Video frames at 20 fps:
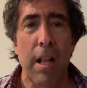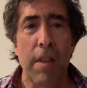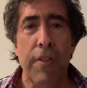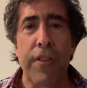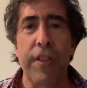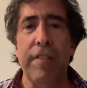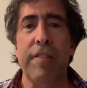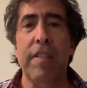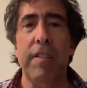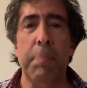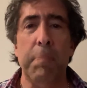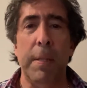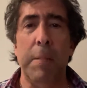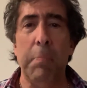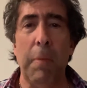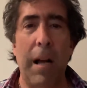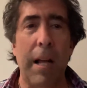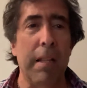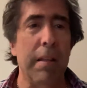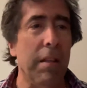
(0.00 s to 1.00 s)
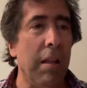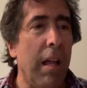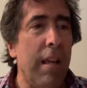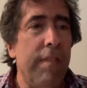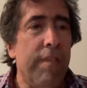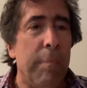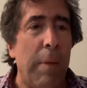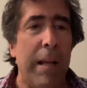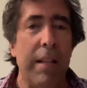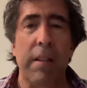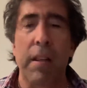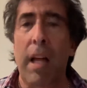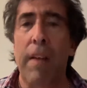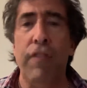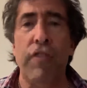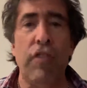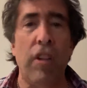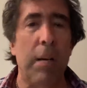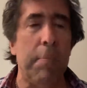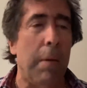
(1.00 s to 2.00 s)
this has been my life, my
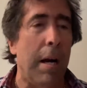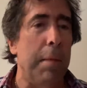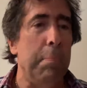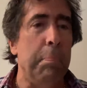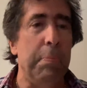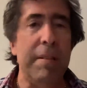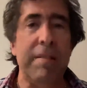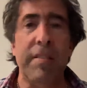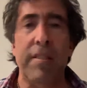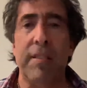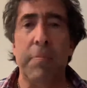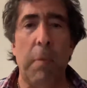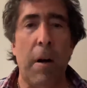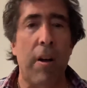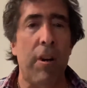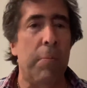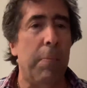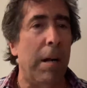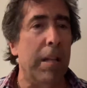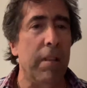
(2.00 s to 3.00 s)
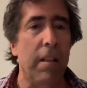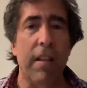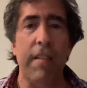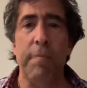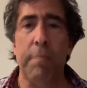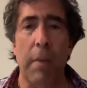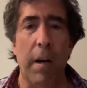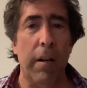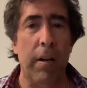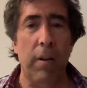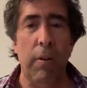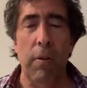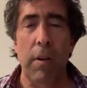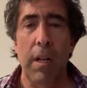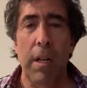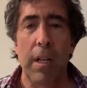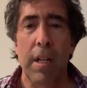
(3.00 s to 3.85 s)
lifestyle, my business motto, my life motto.